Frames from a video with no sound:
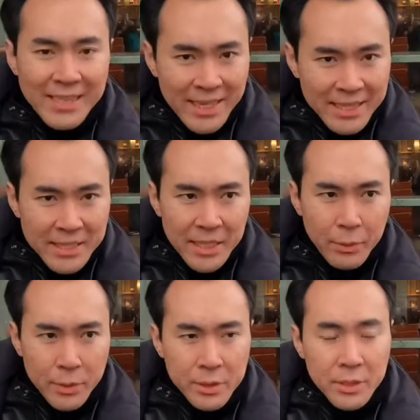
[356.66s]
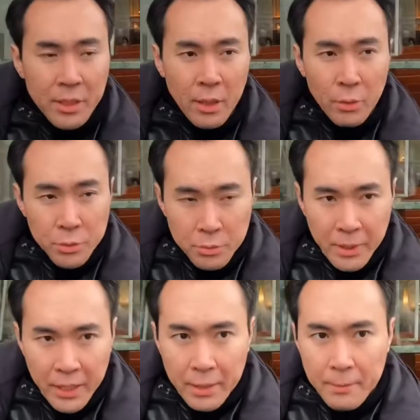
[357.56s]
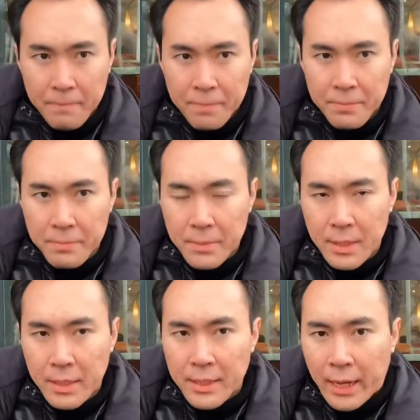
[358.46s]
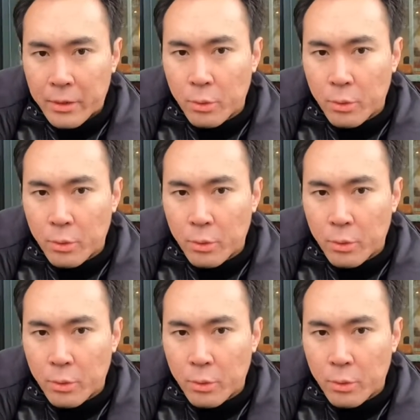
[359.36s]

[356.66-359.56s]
identity which is close to me that